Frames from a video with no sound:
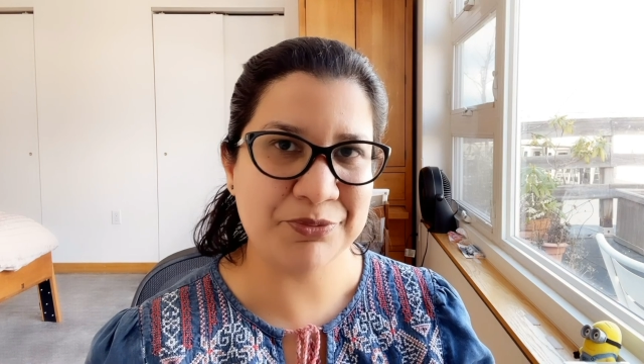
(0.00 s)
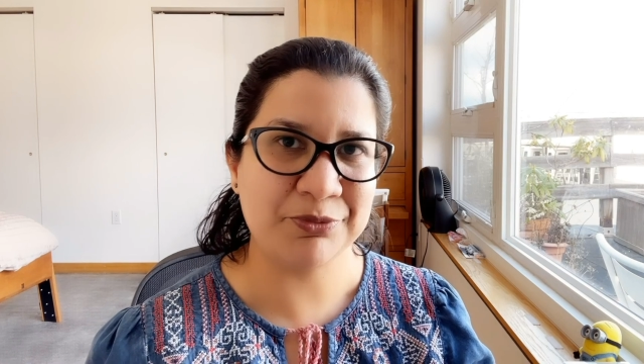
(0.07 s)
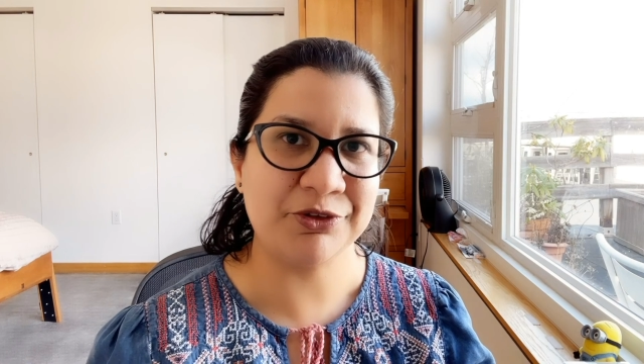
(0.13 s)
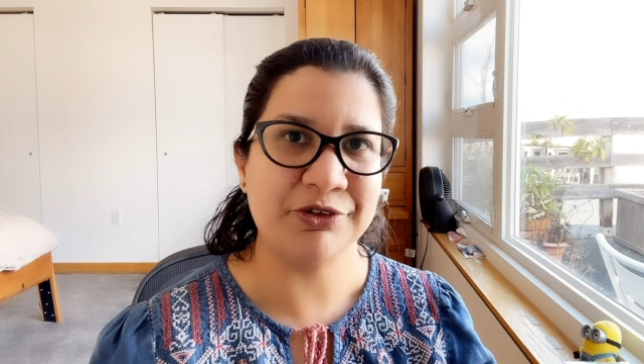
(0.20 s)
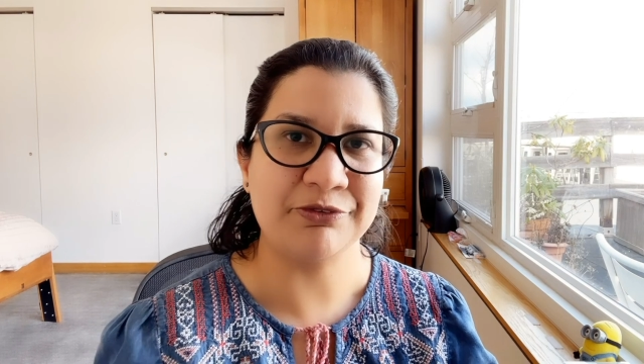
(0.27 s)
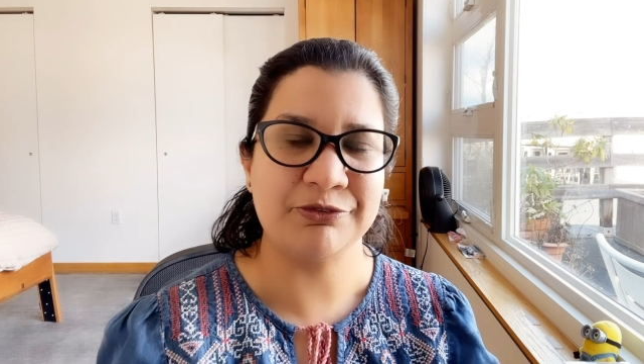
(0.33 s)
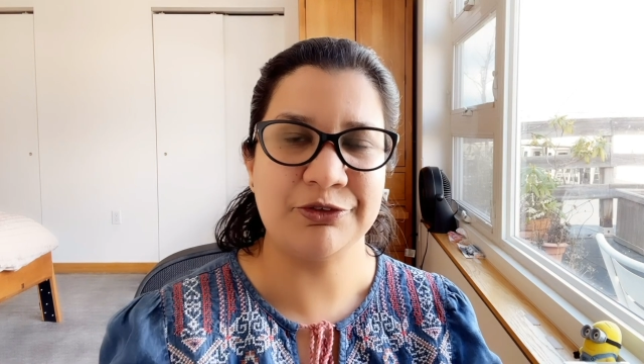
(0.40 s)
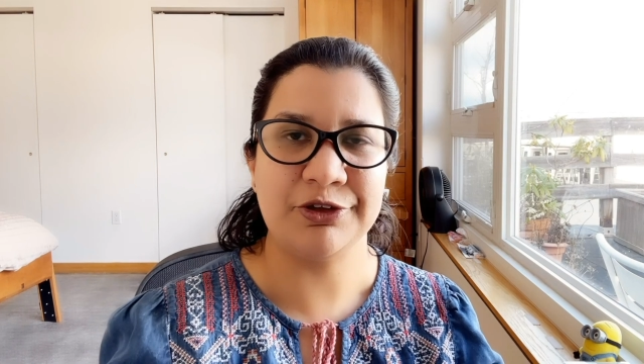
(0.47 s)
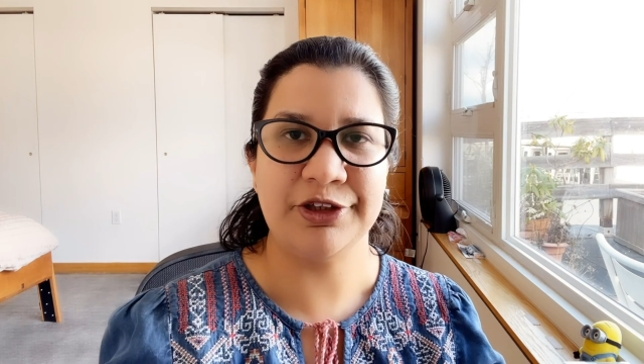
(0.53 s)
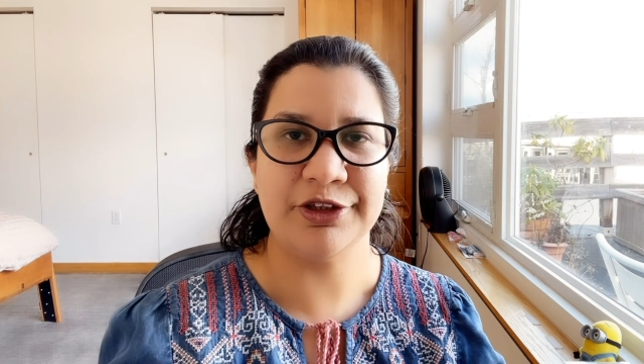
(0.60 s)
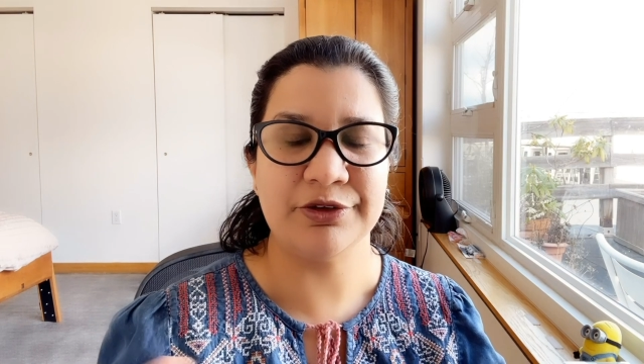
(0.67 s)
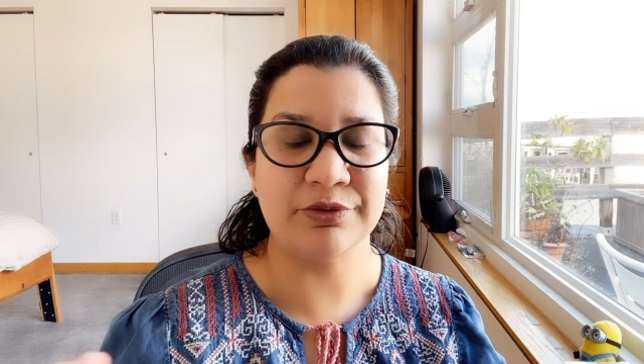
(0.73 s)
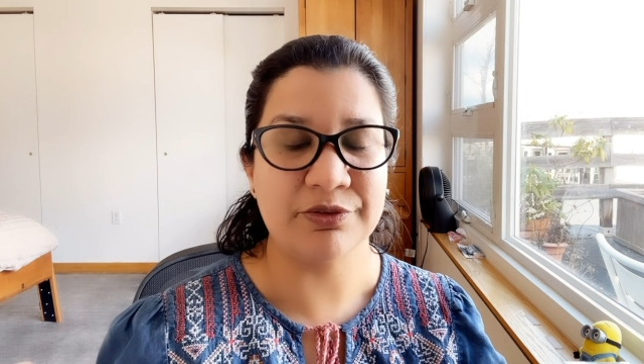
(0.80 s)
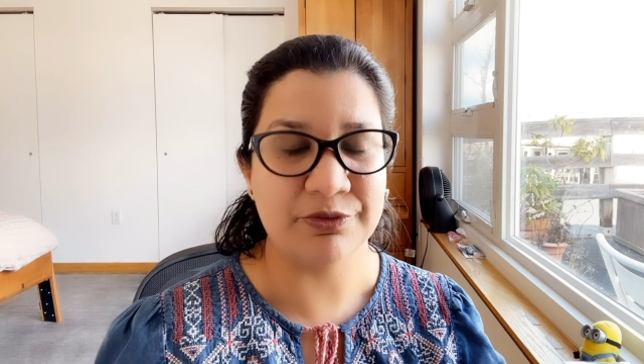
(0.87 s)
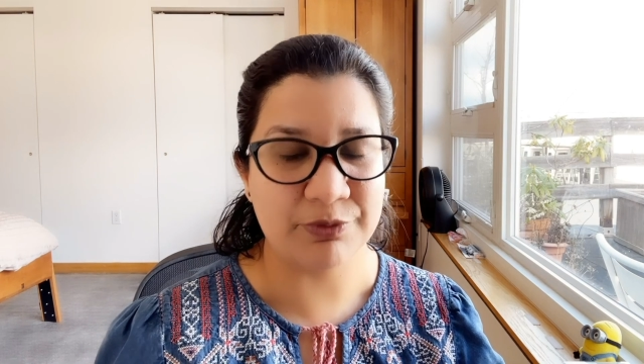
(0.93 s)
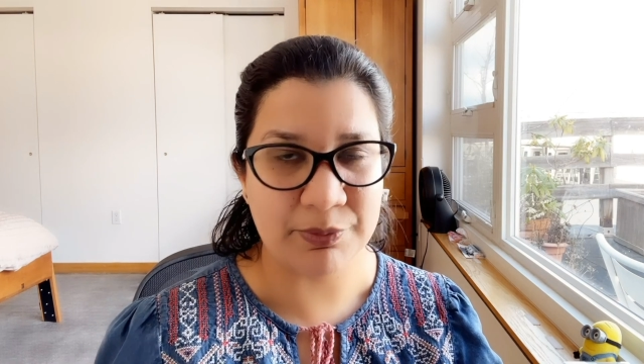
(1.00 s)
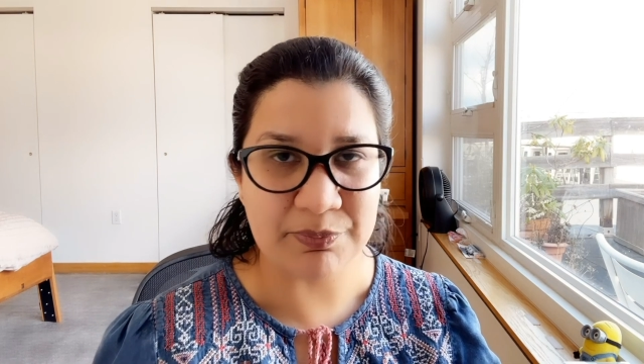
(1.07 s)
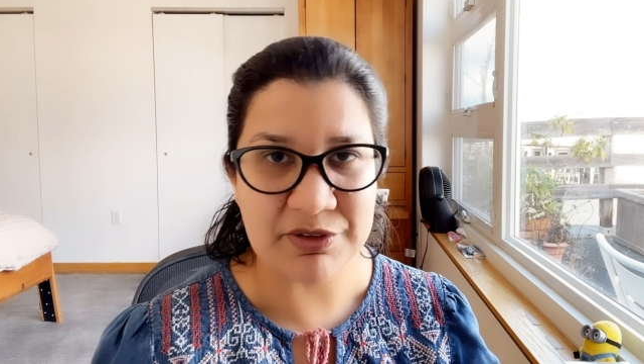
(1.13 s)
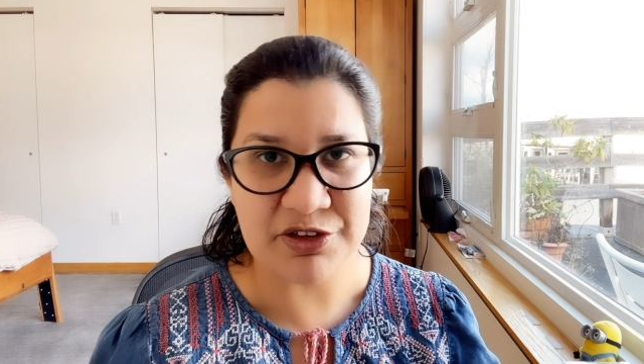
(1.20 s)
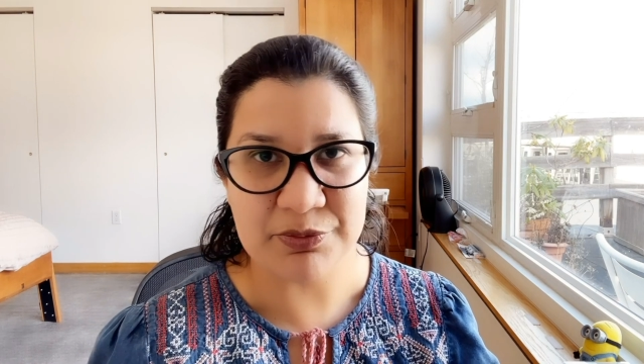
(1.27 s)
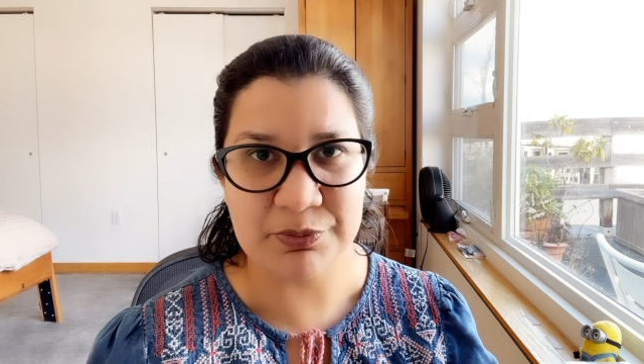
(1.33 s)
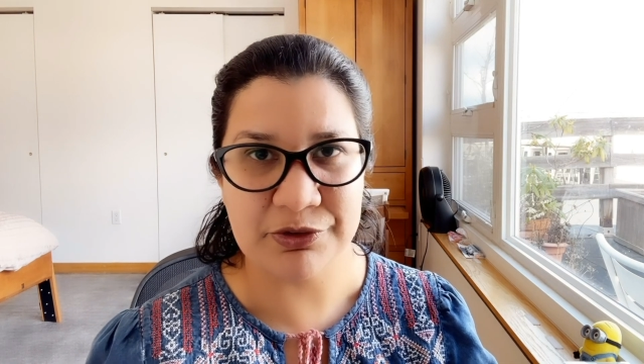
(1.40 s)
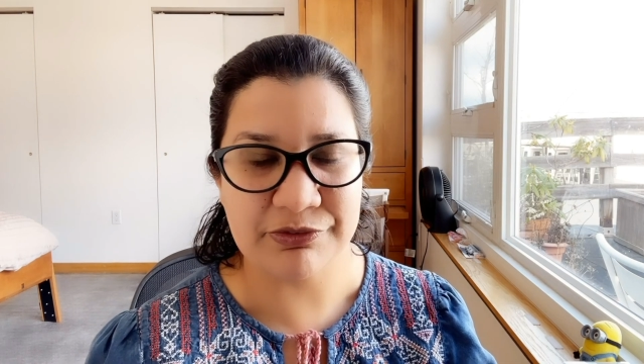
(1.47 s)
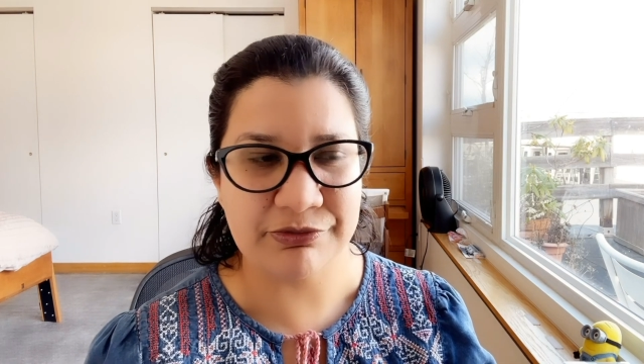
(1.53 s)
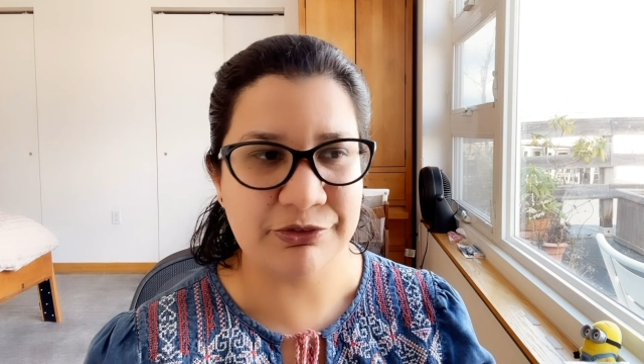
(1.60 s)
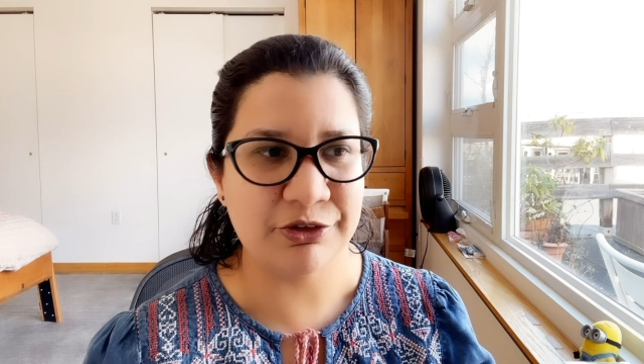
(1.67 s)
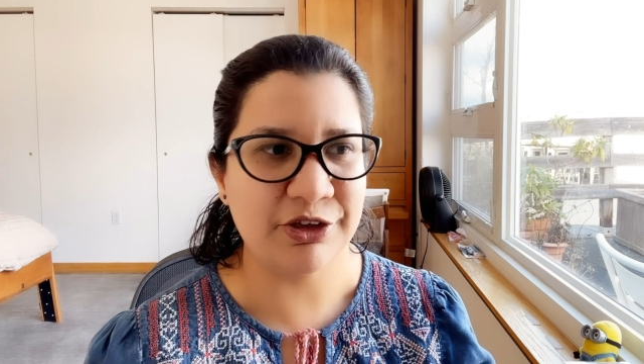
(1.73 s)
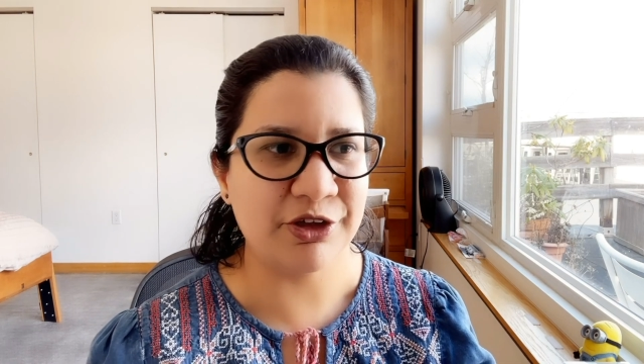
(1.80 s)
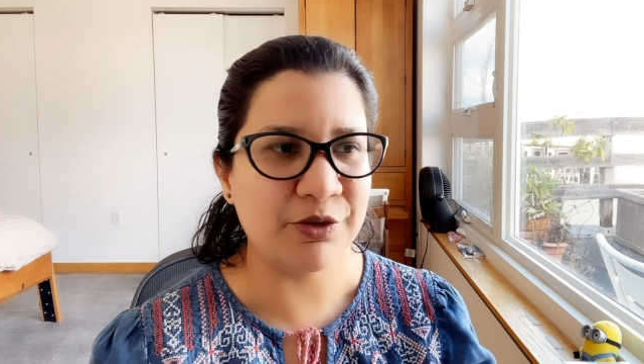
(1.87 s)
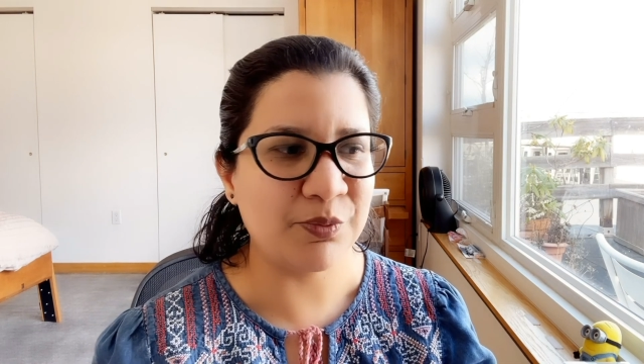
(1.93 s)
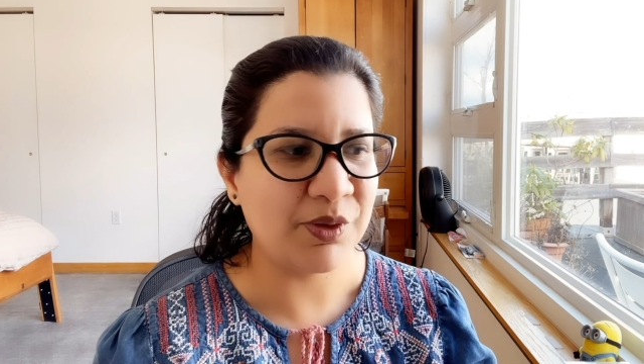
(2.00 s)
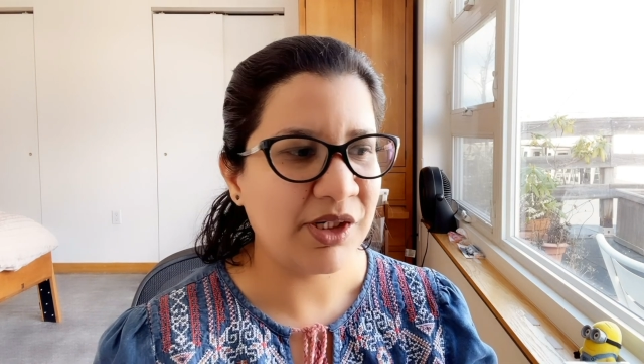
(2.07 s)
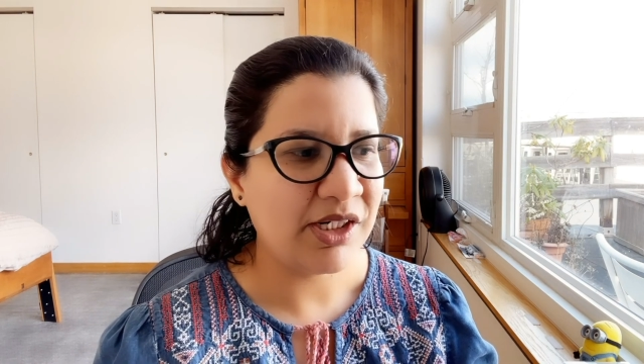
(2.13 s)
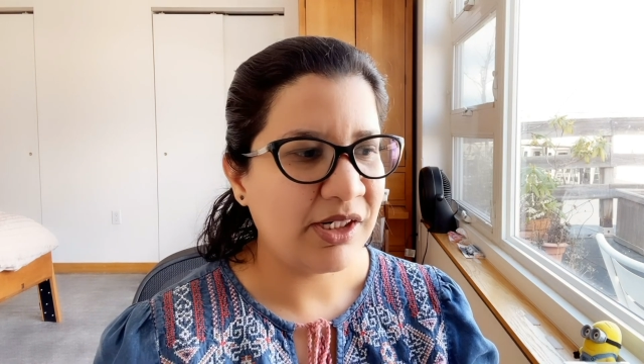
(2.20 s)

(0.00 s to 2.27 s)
portfolio, Swapnil's portfolio,